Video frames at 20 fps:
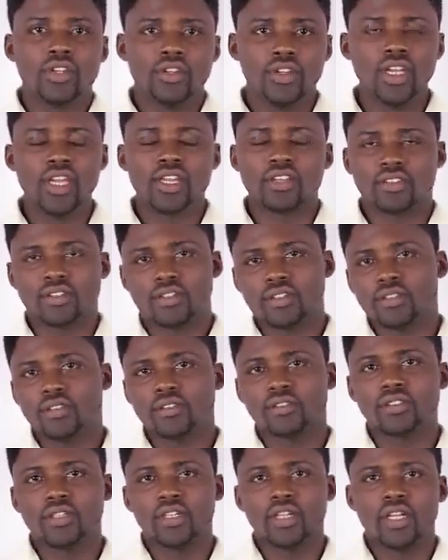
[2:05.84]
Next,
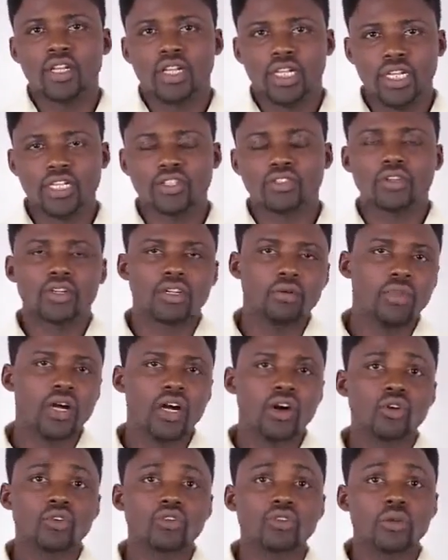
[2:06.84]
let's talk
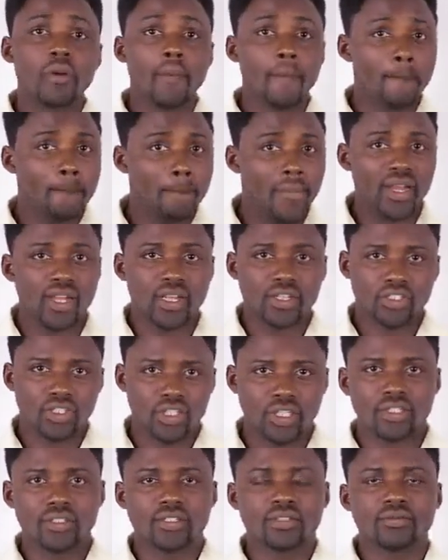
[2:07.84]
about balance
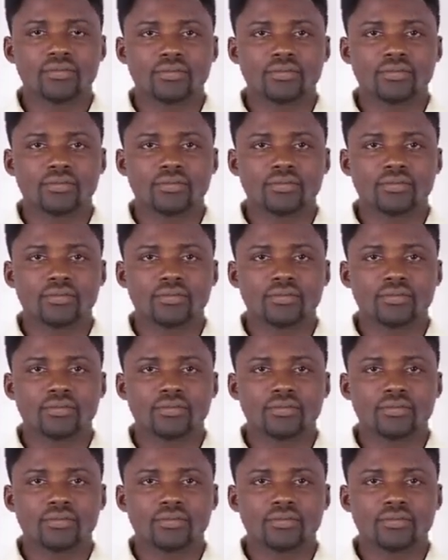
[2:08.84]
sheet.